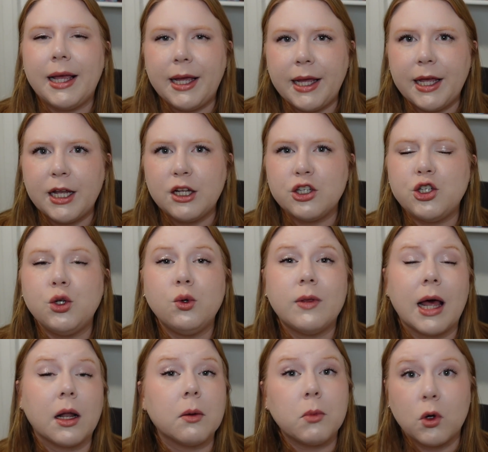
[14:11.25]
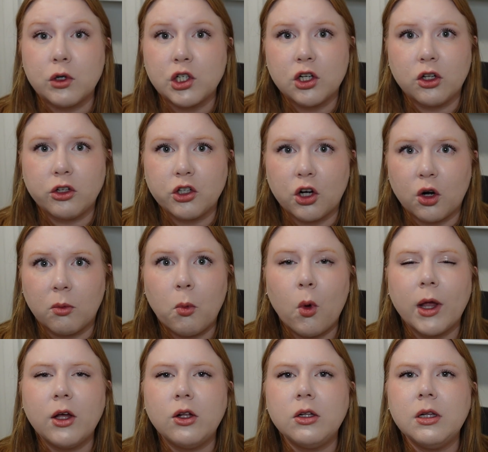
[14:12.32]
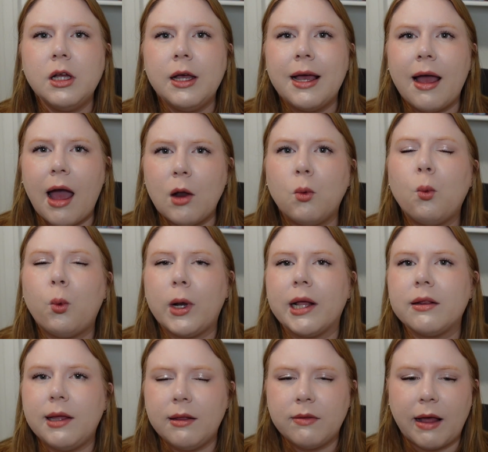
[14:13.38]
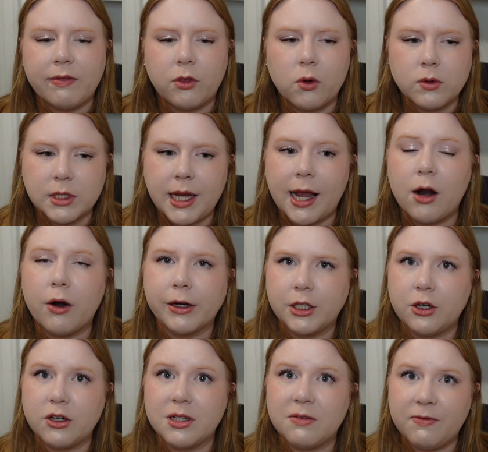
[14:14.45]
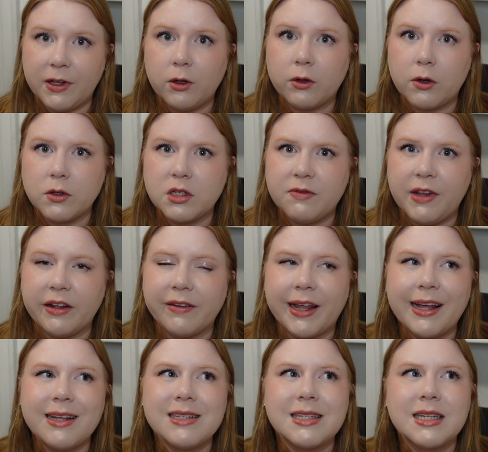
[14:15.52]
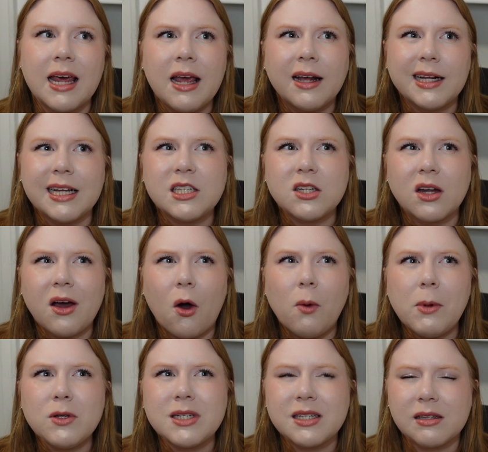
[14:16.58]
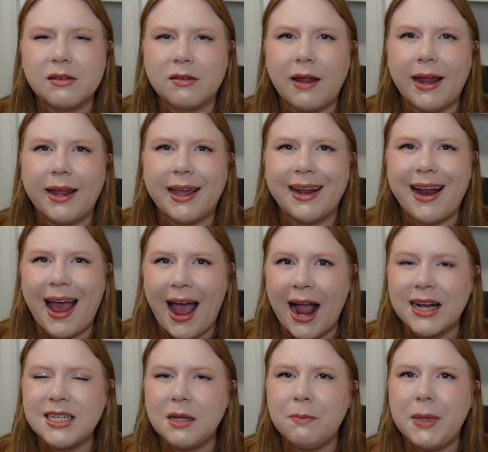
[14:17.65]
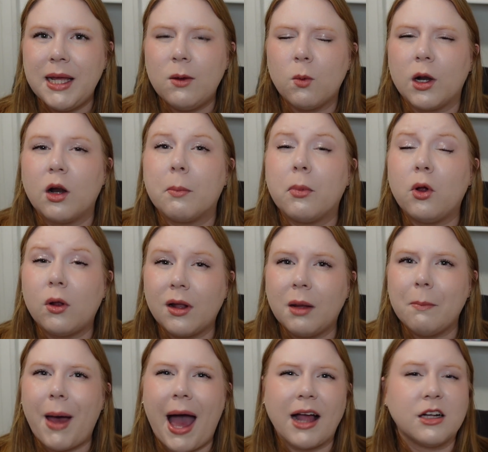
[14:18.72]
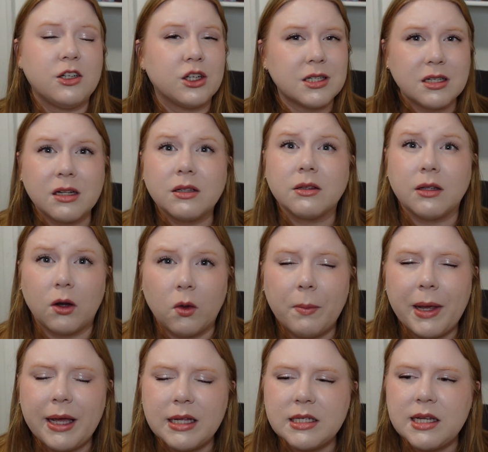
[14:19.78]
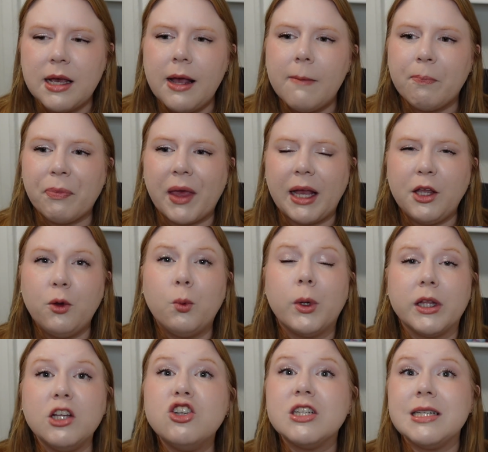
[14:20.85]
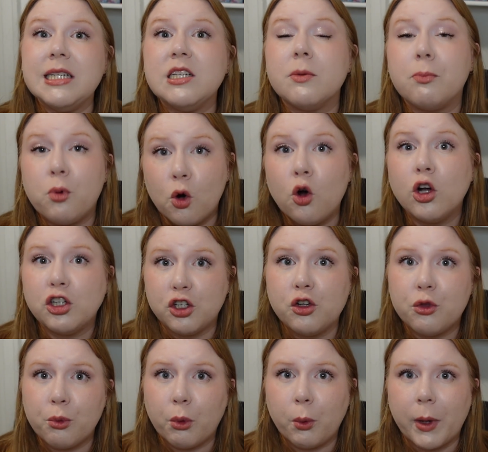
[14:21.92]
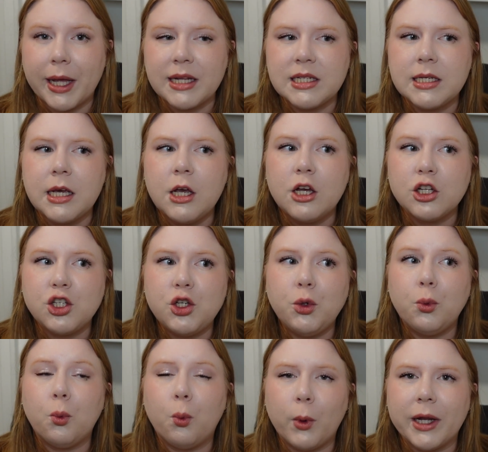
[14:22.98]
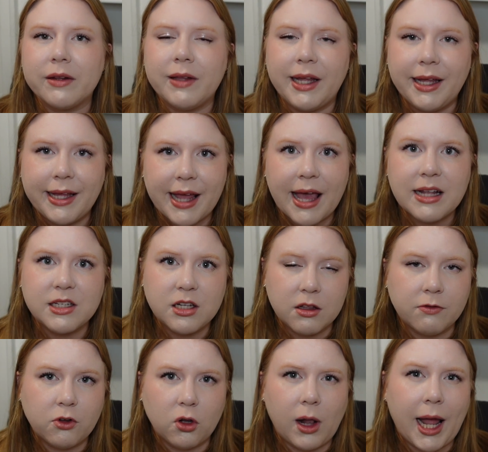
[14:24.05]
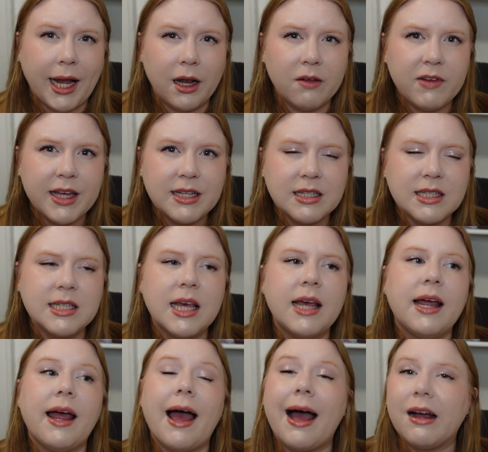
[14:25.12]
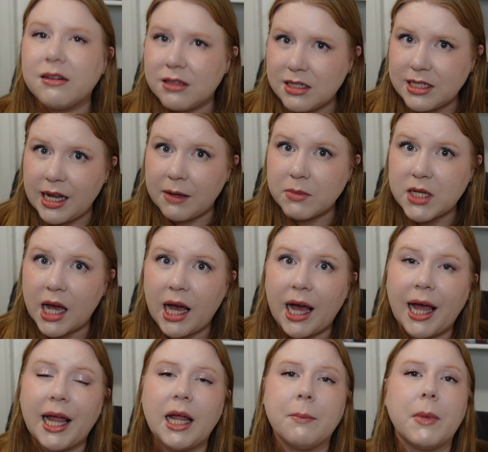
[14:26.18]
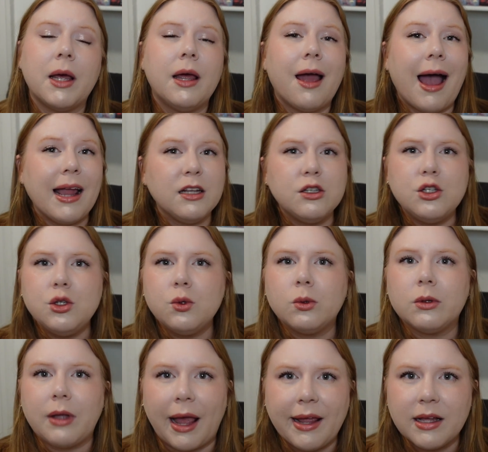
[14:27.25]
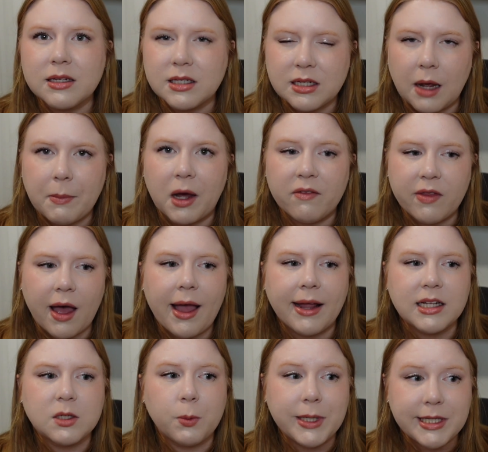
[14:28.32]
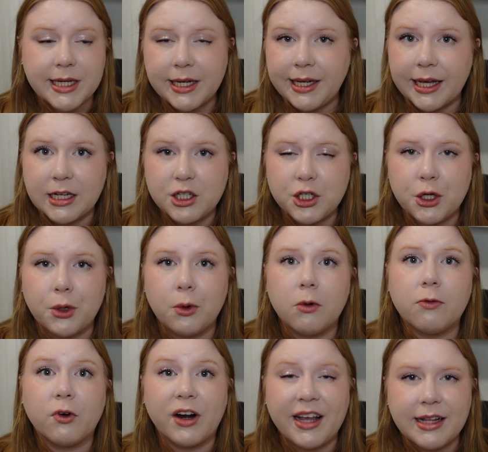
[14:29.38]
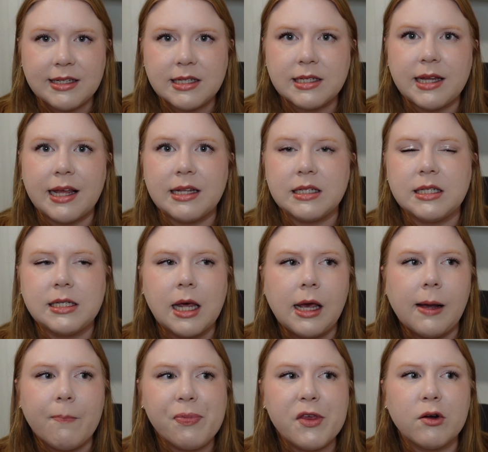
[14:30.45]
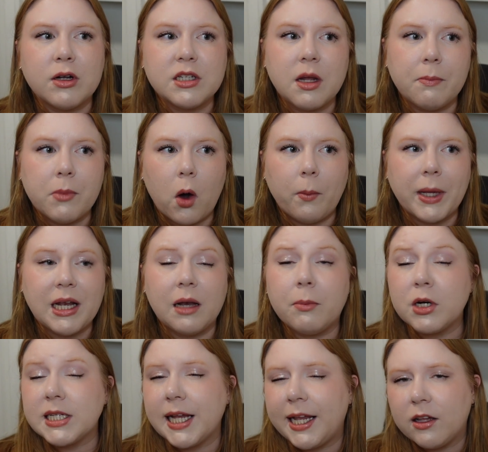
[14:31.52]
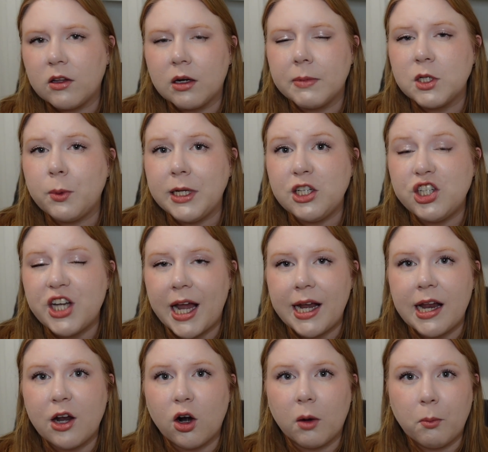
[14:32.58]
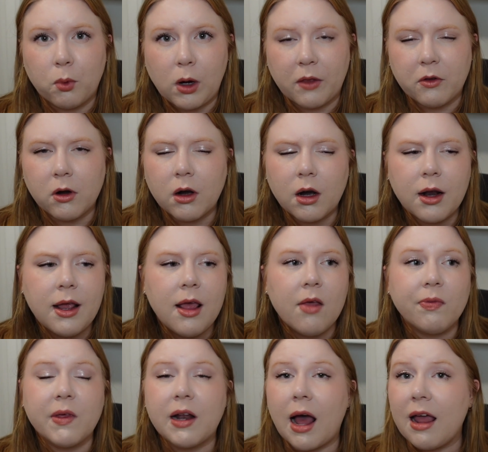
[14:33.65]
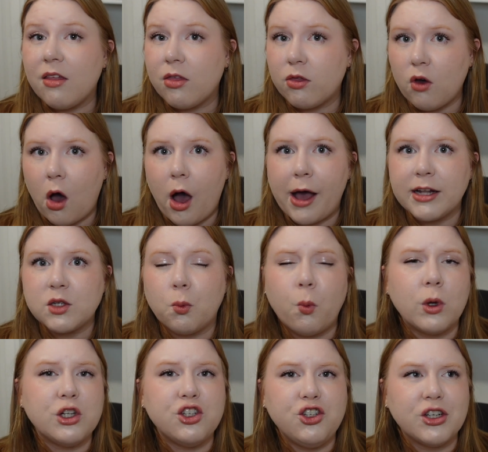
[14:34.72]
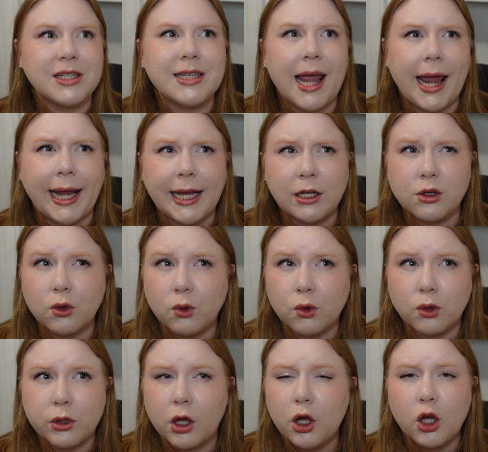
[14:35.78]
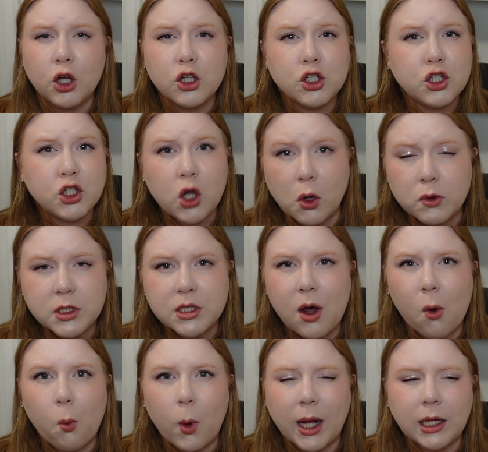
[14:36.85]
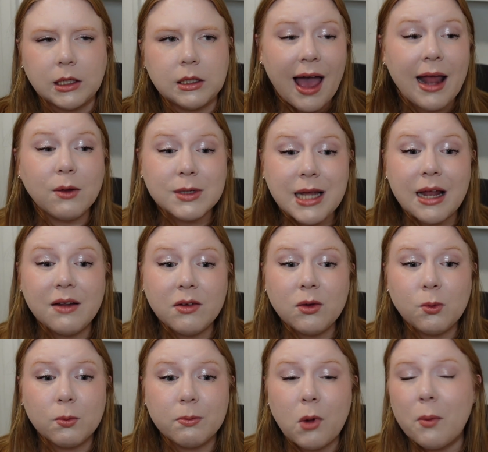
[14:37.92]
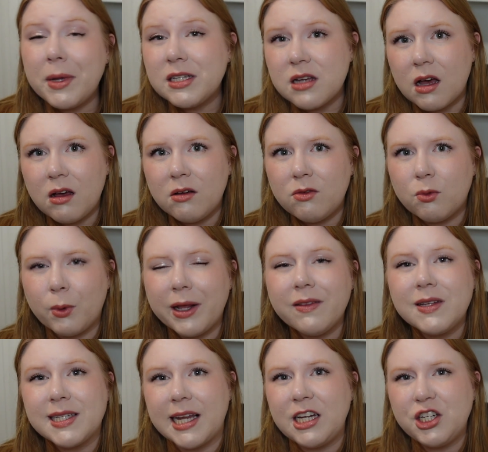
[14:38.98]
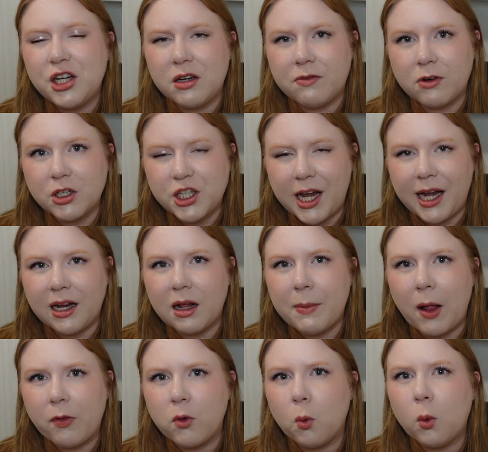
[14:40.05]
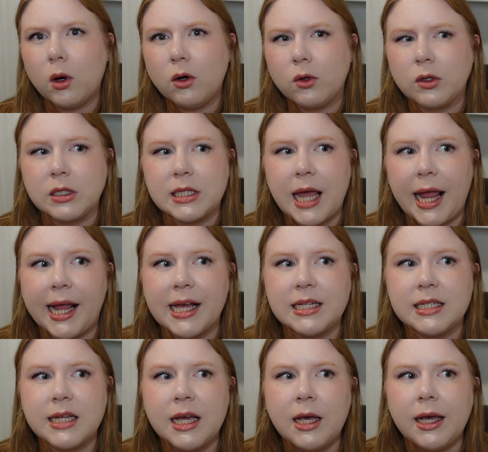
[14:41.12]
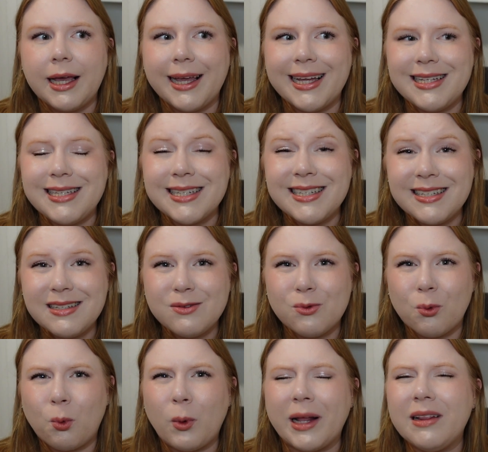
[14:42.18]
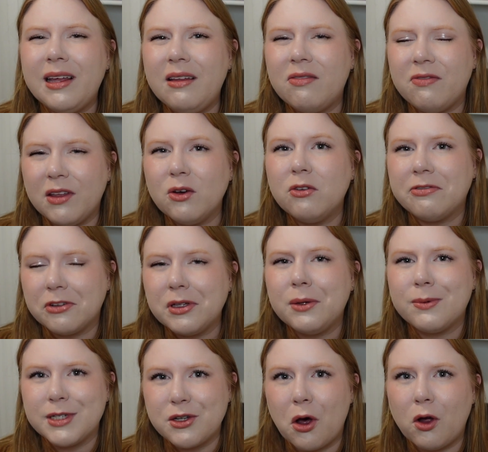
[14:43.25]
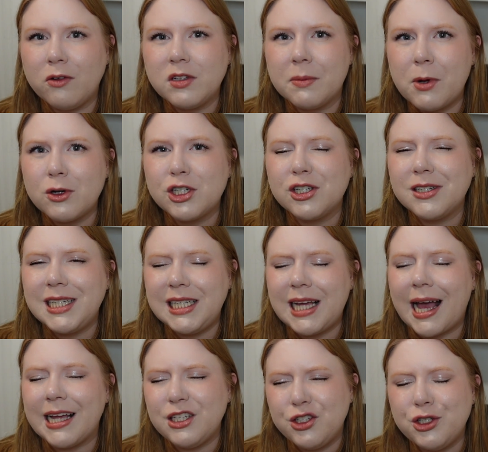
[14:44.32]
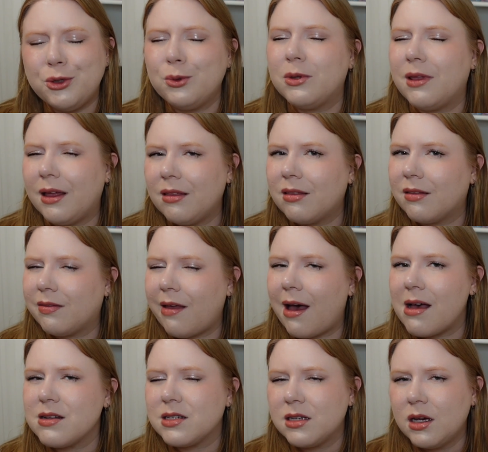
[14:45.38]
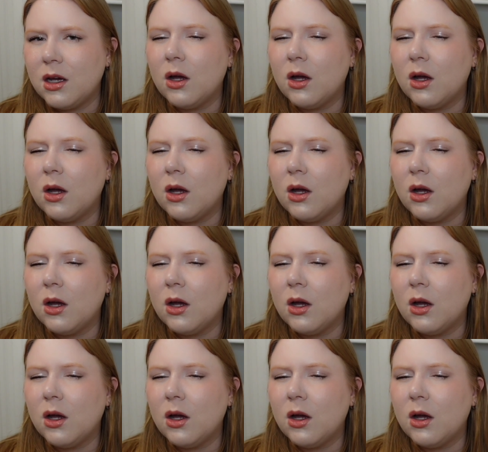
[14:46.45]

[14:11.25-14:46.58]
into that emotional turmoil and really let those characters feel those feelings. It's almost like an acting beat where you're pulling back just a little bit and you really just need to push through it to really get to the full height of it. At the same time, I do like some of the heights we did get to. For instance, there is a moment in particular between Jane and her brother that I thought was just handled so, so well. And it was kind of a moment of realization for Jane about the world. And it didn't really feel fully resolved emotionally. I do think that that